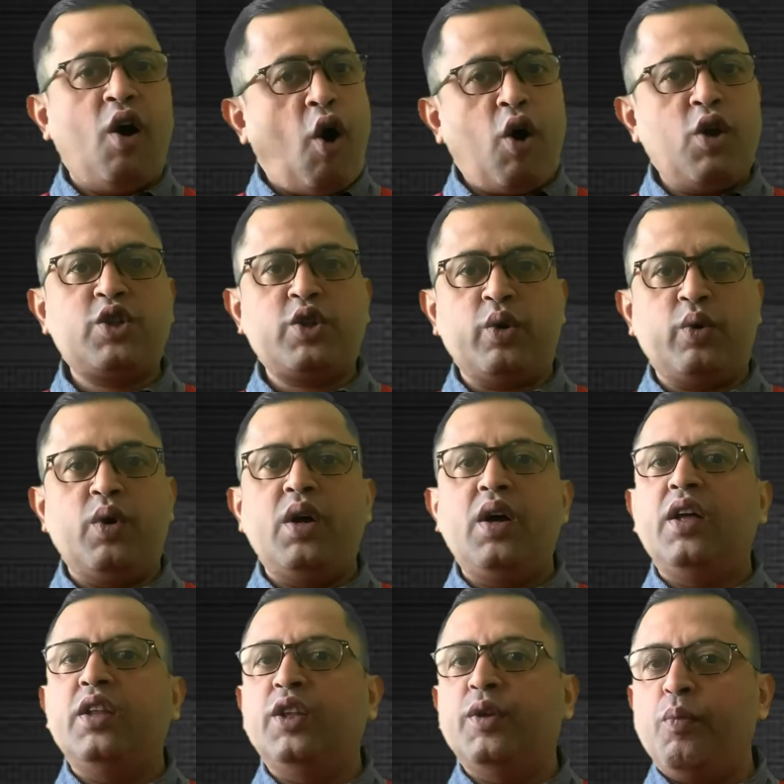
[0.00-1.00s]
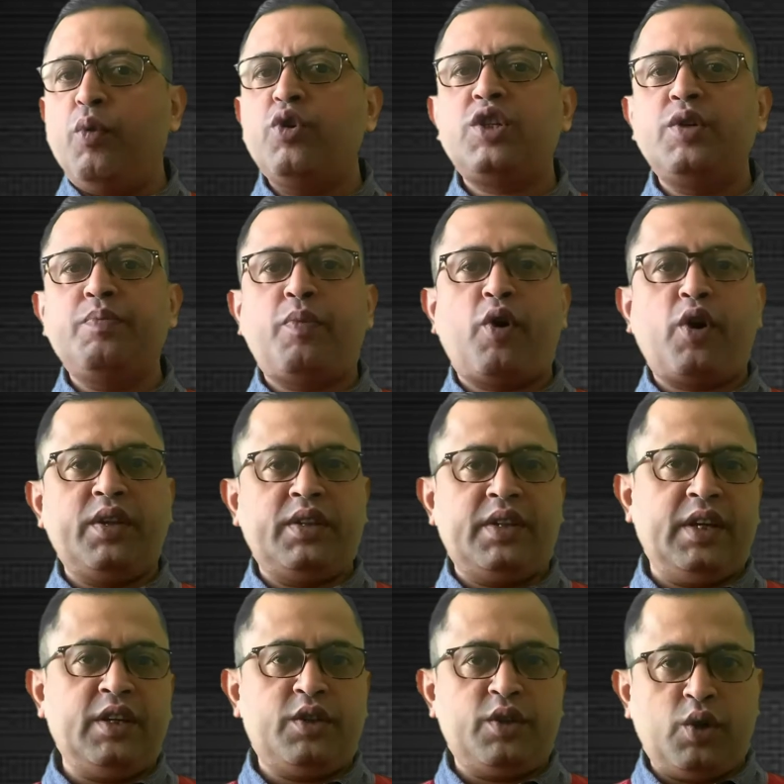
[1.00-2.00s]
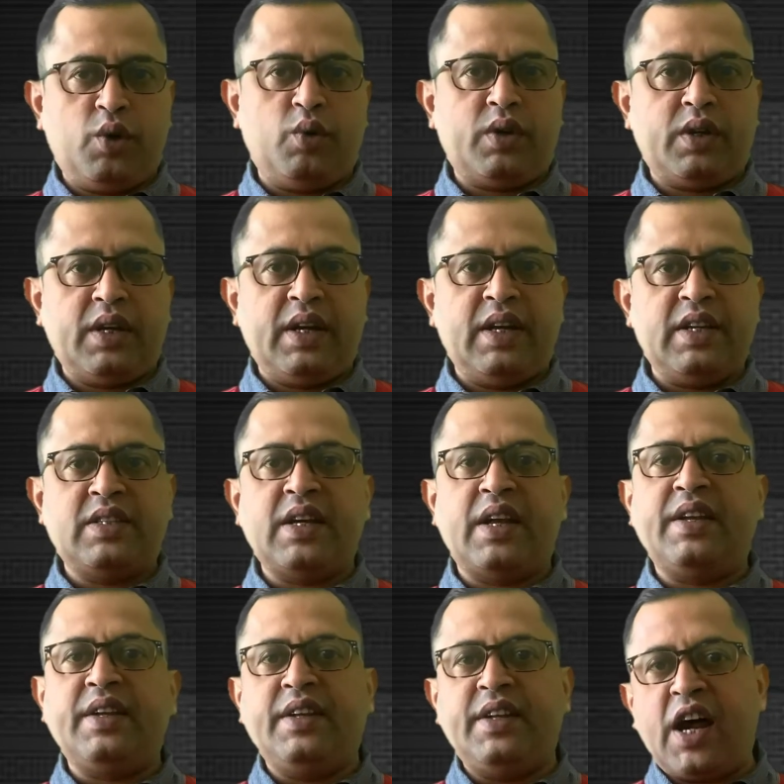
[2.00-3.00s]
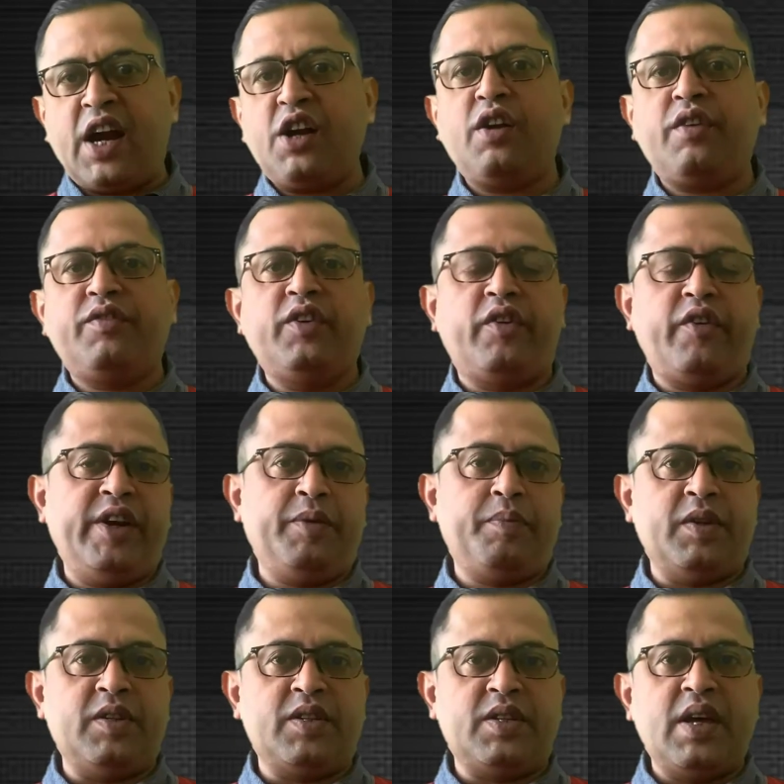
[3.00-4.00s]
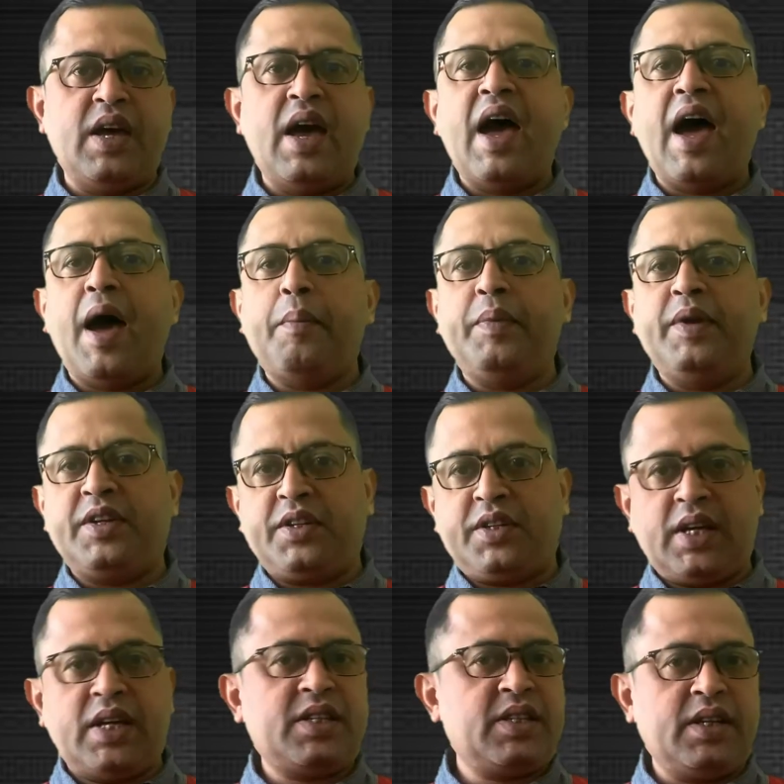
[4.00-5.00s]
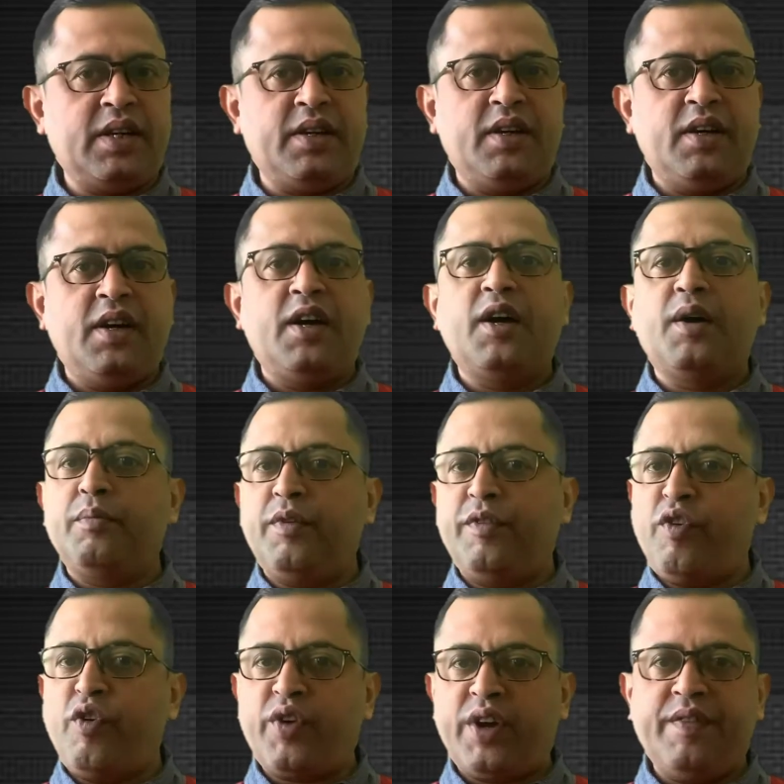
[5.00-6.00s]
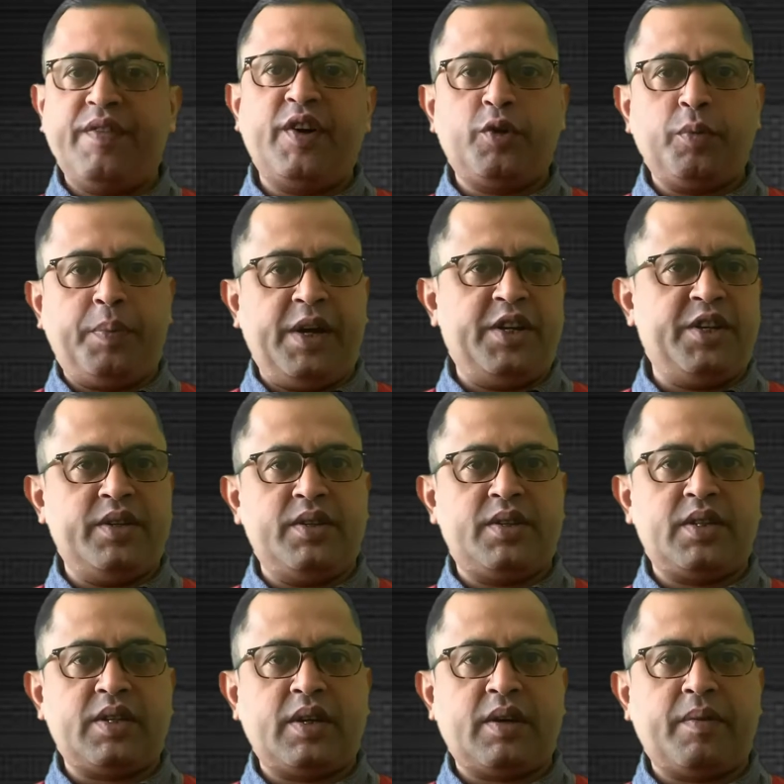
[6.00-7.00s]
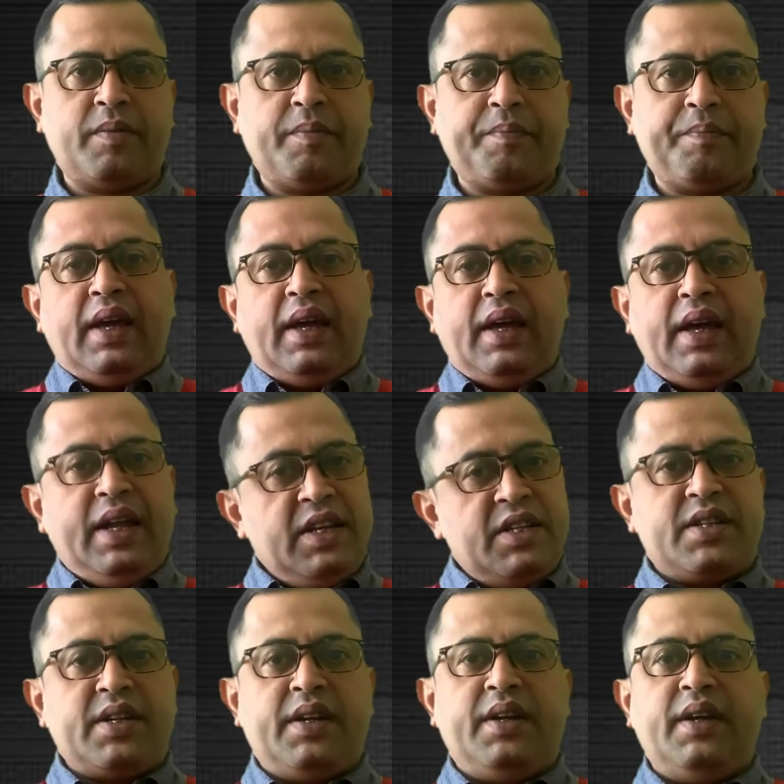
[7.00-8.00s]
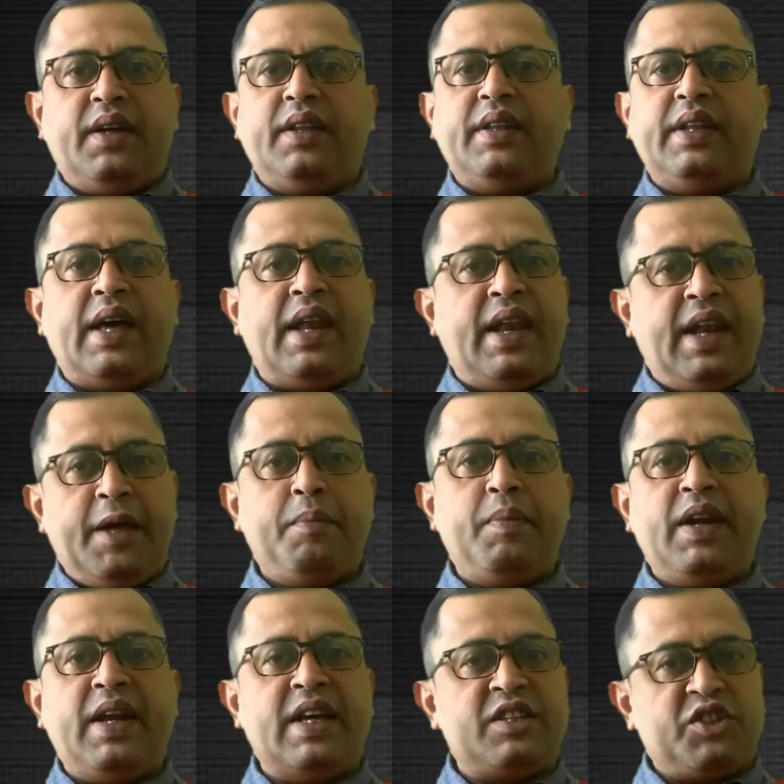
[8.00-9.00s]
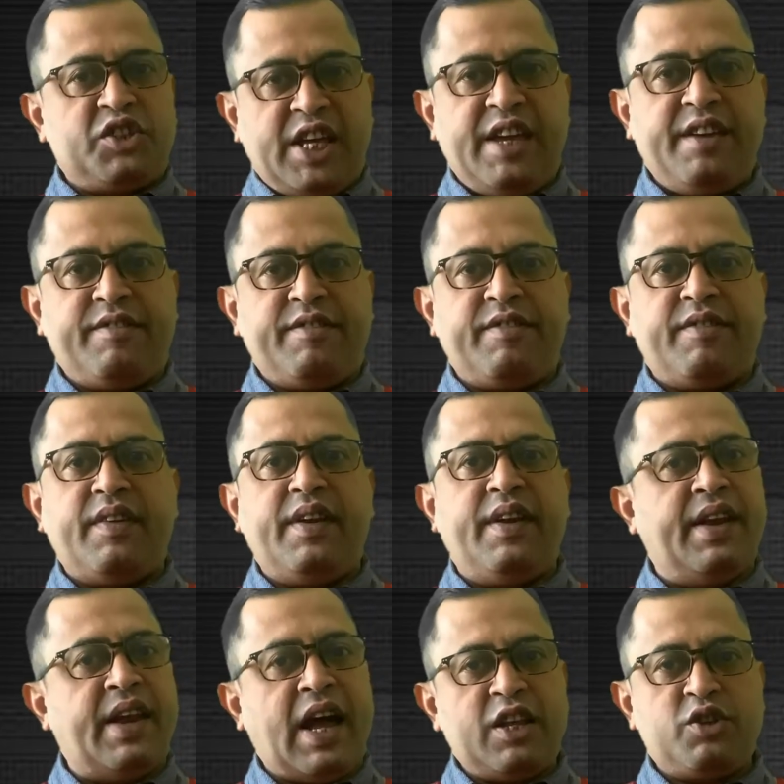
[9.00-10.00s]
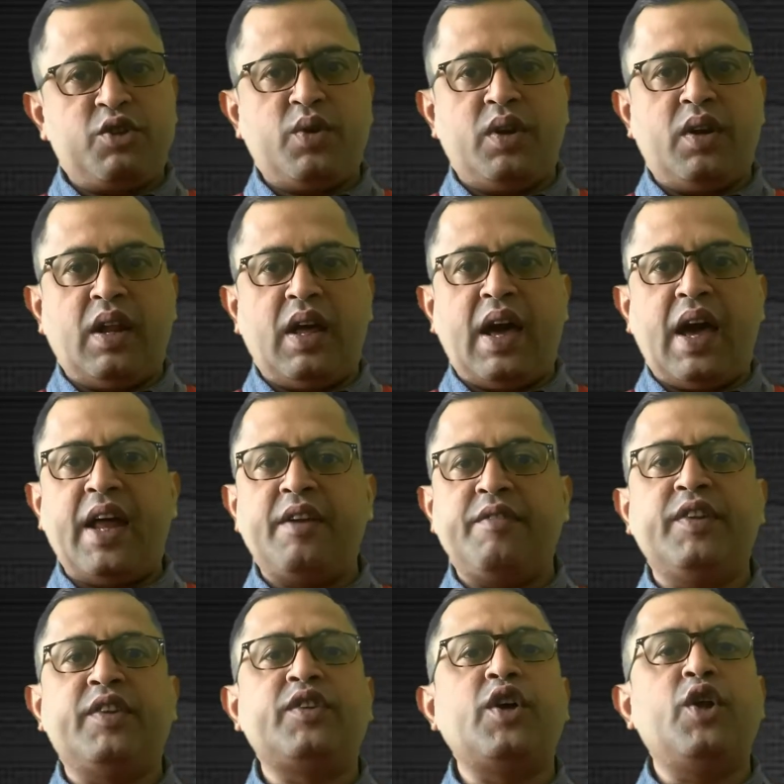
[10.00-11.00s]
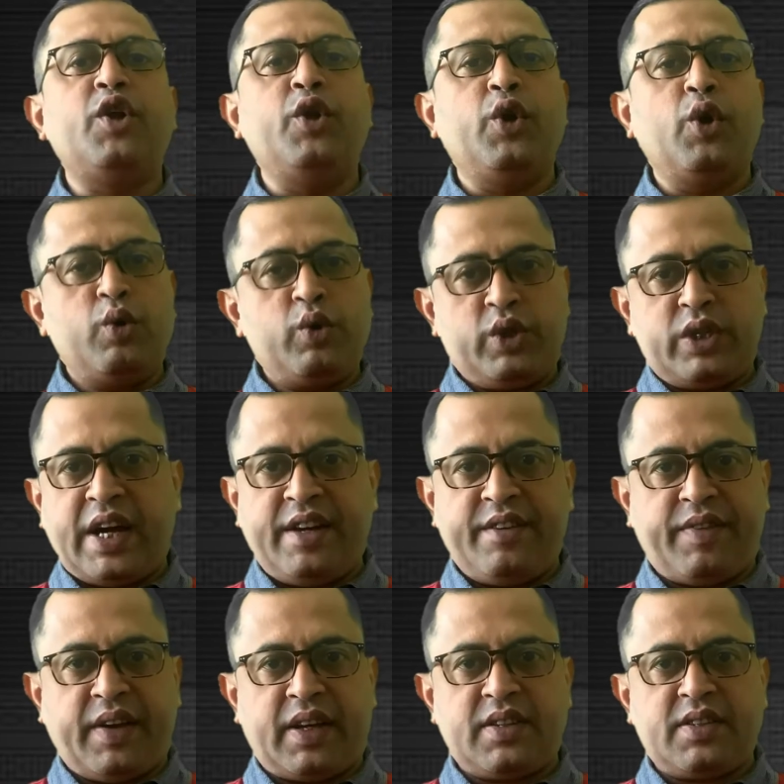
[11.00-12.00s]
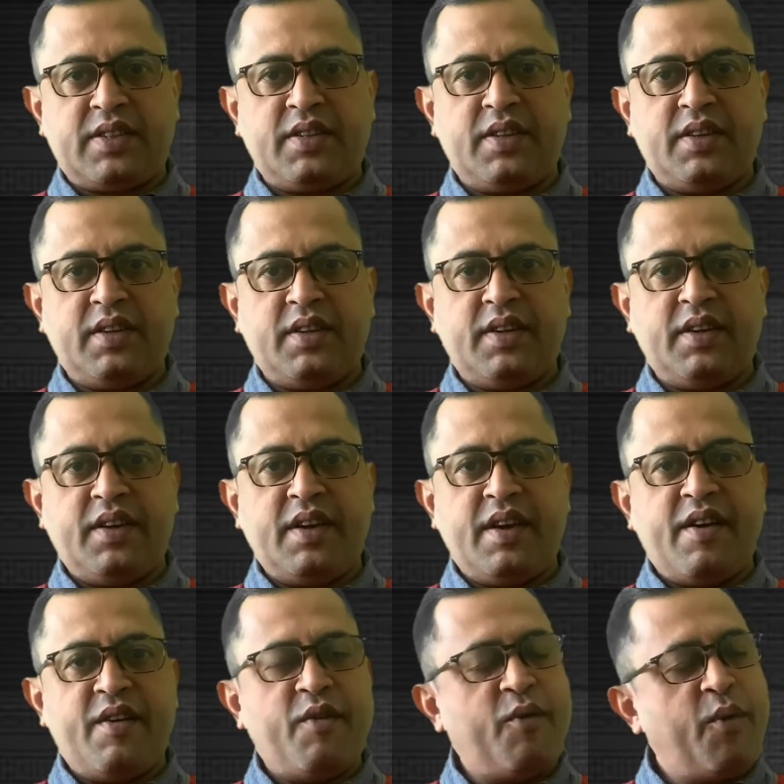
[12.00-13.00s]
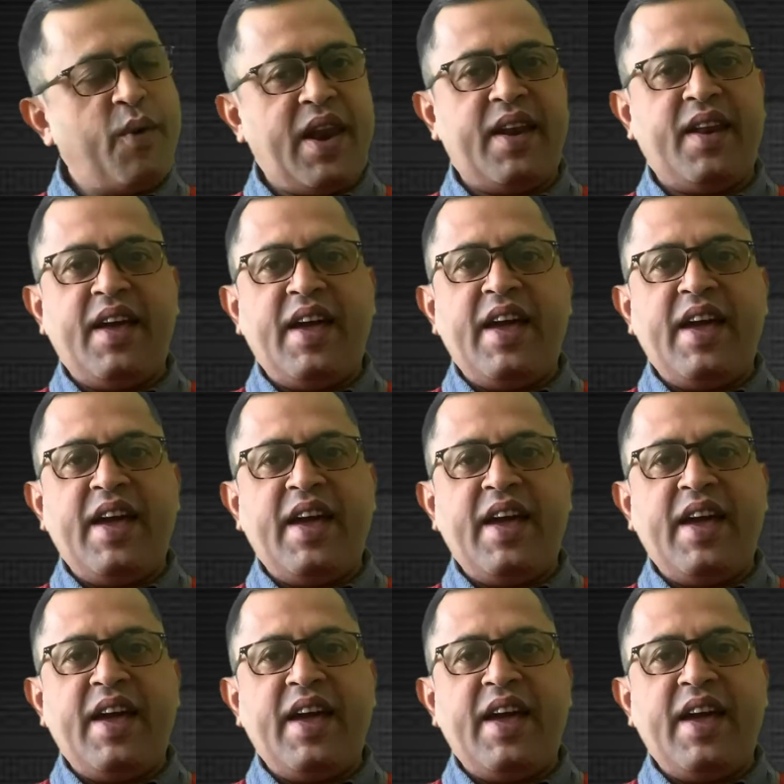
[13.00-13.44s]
Also, the most important thing to note is that none of the treatments have been tested before given to patients. Instead, they are labeled as safe, natural, and with no side effects. Well,